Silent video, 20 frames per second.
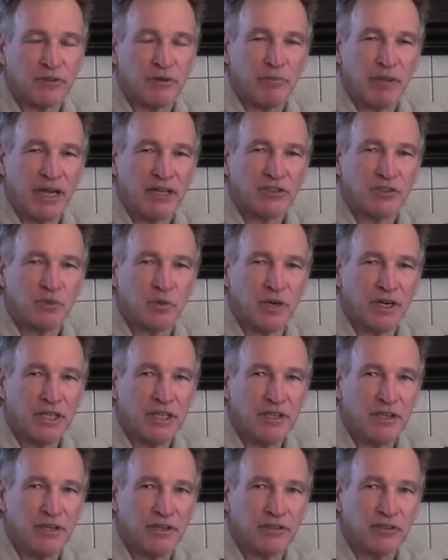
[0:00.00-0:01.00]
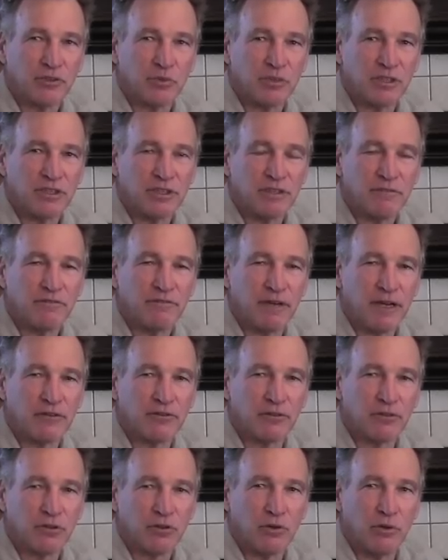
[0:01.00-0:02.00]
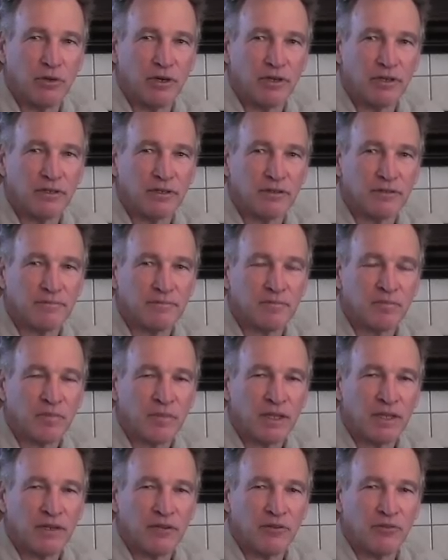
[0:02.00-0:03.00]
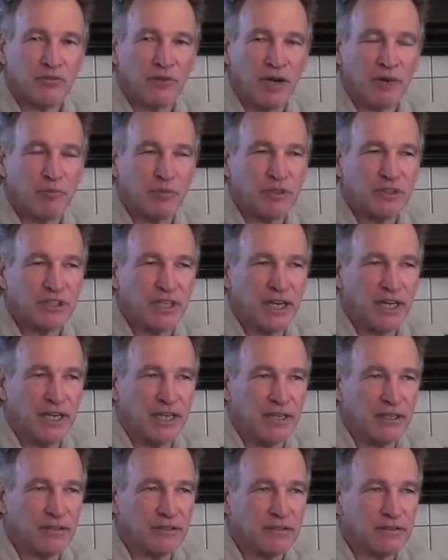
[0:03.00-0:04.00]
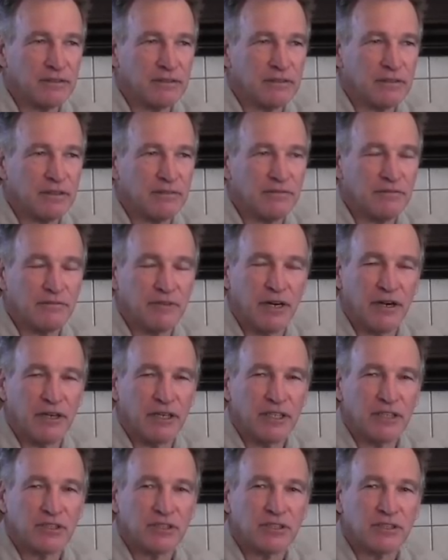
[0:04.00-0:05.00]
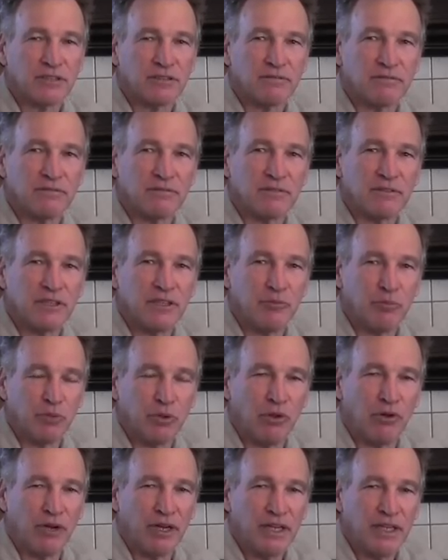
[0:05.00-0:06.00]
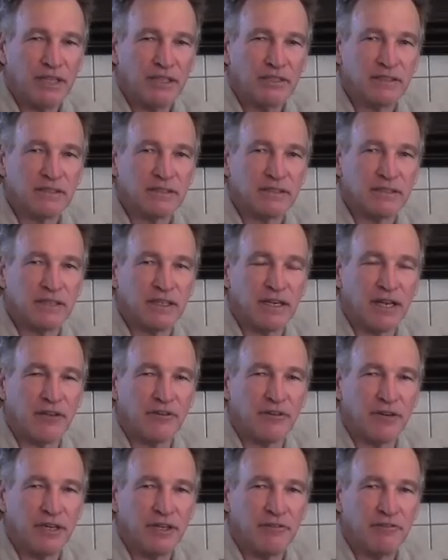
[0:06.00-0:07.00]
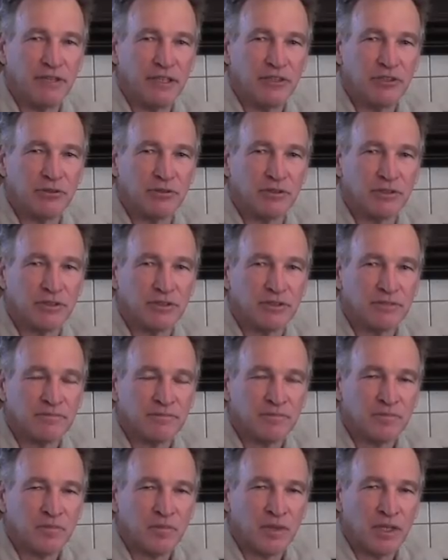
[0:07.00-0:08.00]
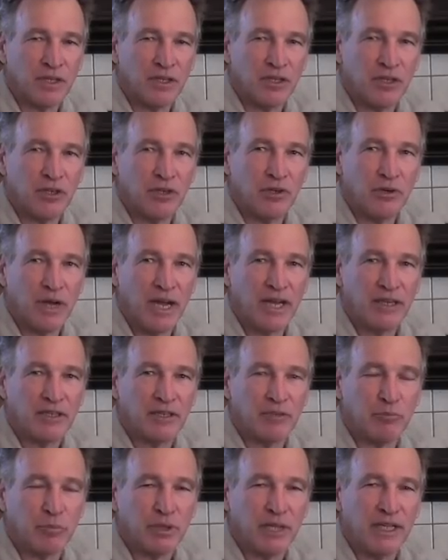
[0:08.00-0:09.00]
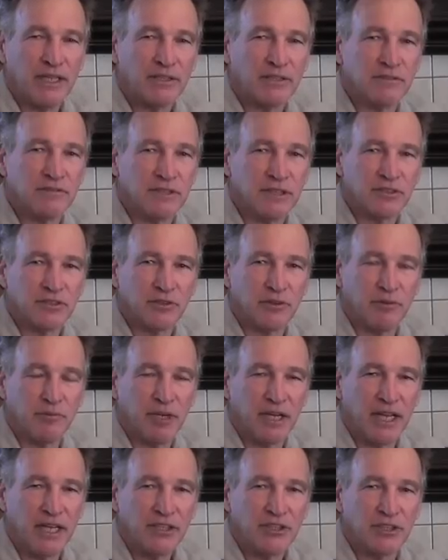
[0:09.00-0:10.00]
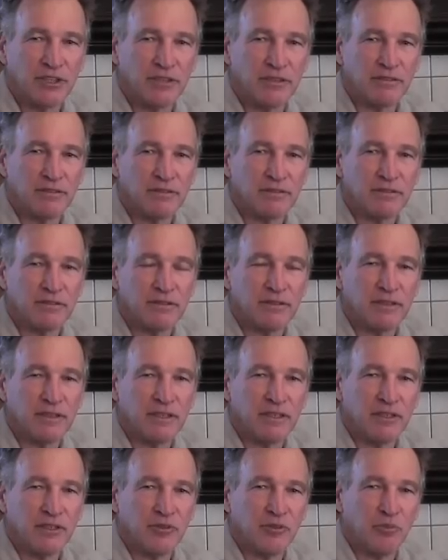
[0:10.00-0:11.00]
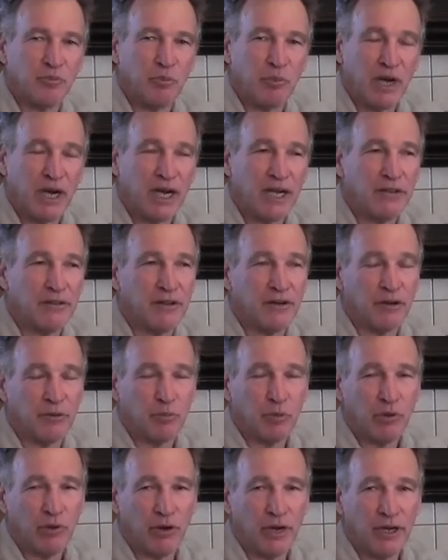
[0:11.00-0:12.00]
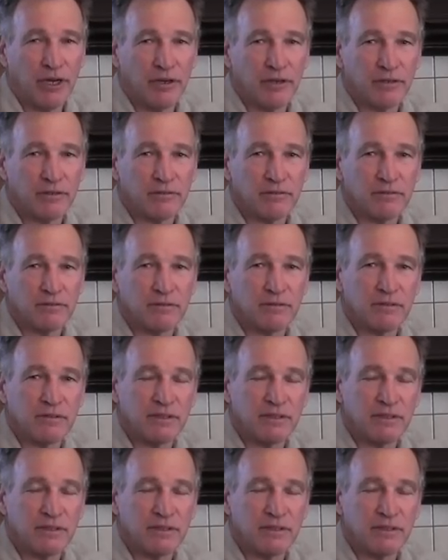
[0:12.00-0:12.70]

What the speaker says: for about 20 years was in federal court, representing various employees and other individuals who had complaints of discrimination by their employer.